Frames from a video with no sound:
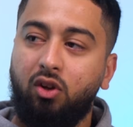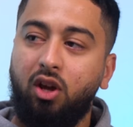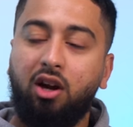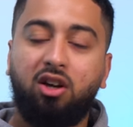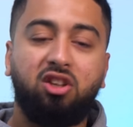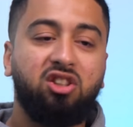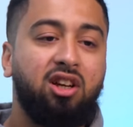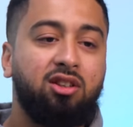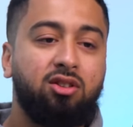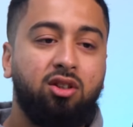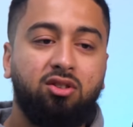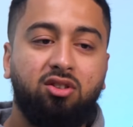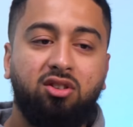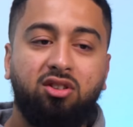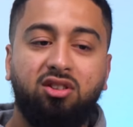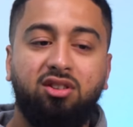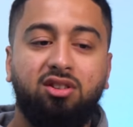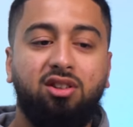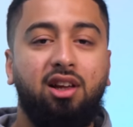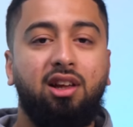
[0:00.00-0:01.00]
yeah, because that's what I um, was
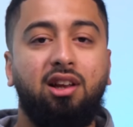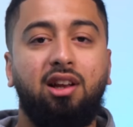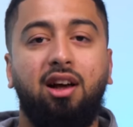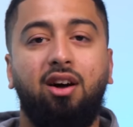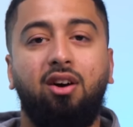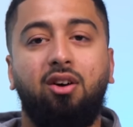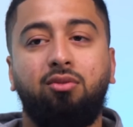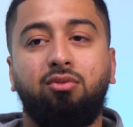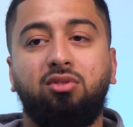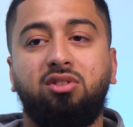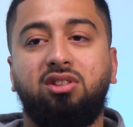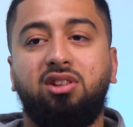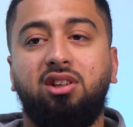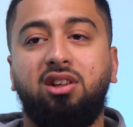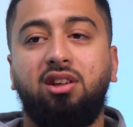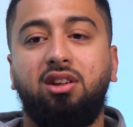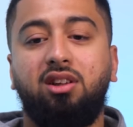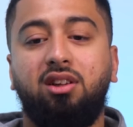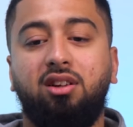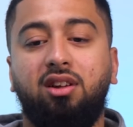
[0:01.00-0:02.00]
gonna say. Like,
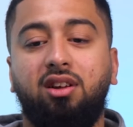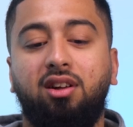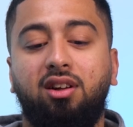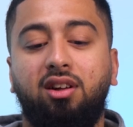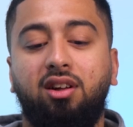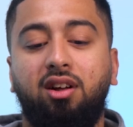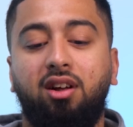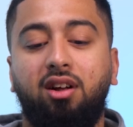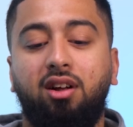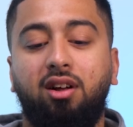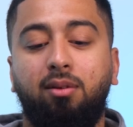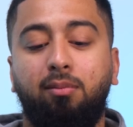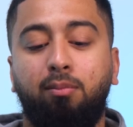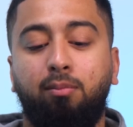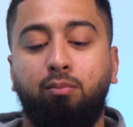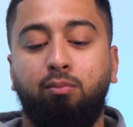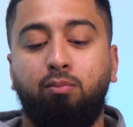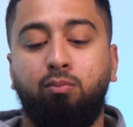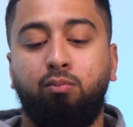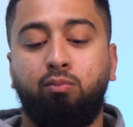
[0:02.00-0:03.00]
obviously, uh,
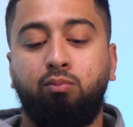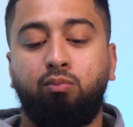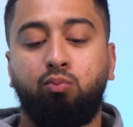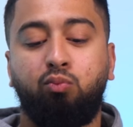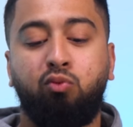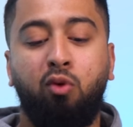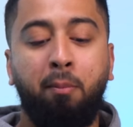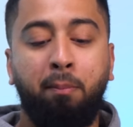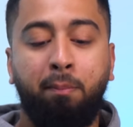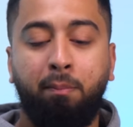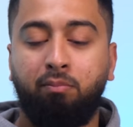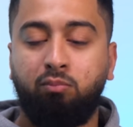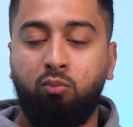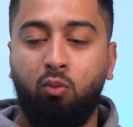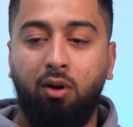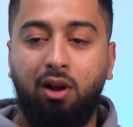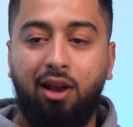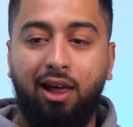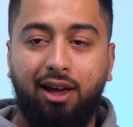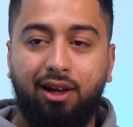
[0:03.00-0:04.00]
from
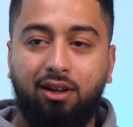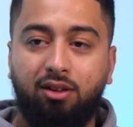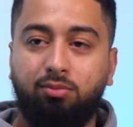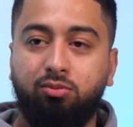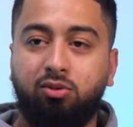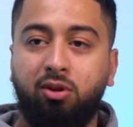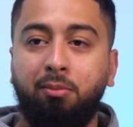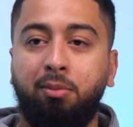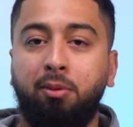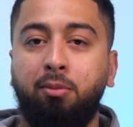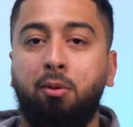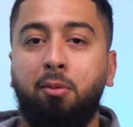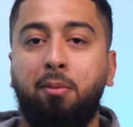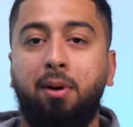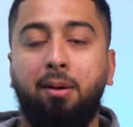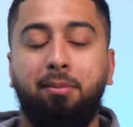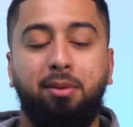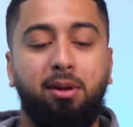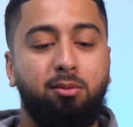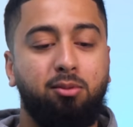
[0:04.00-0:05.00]
what like some people
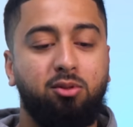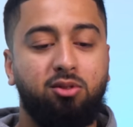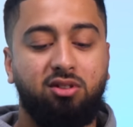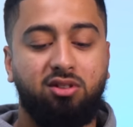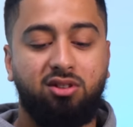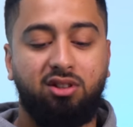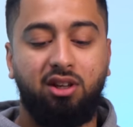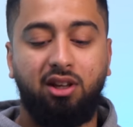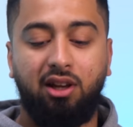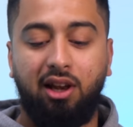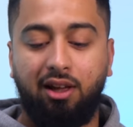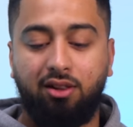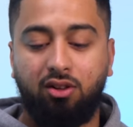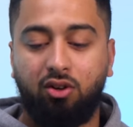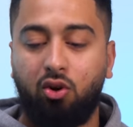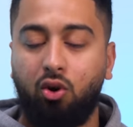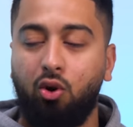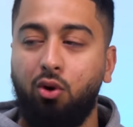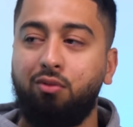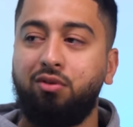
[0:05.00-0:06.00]
might be able to see, like the
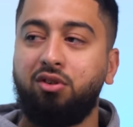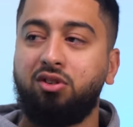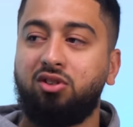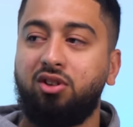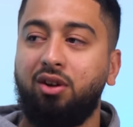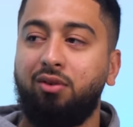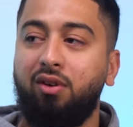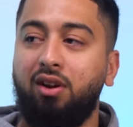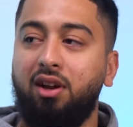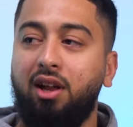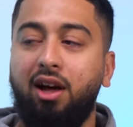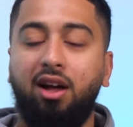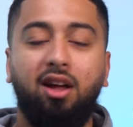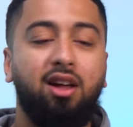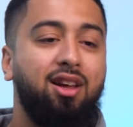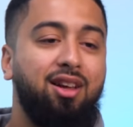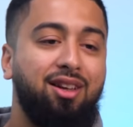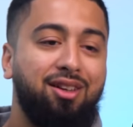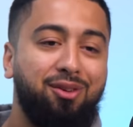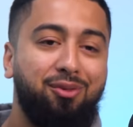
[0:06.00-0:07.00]
clothing stuff like that.
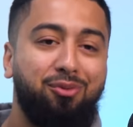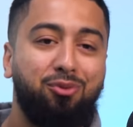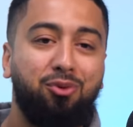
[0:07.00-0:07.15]
You've,